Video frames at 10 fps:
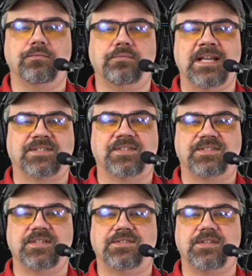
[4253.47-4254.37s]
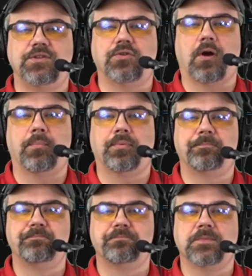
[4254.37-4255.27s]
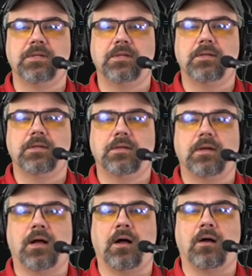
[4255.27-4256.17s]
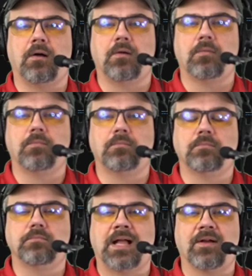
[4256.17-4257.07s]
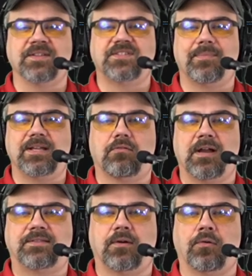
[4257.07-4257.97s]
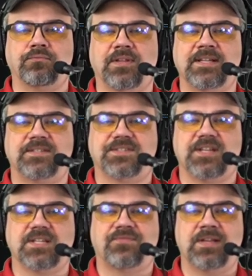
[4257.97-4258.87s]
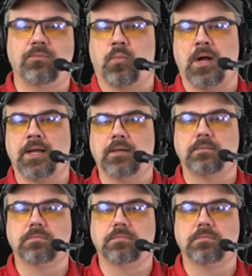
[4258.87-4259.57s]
Yes, this is C sharp. Um, how can somebody create their own LINQ to CSV? Why?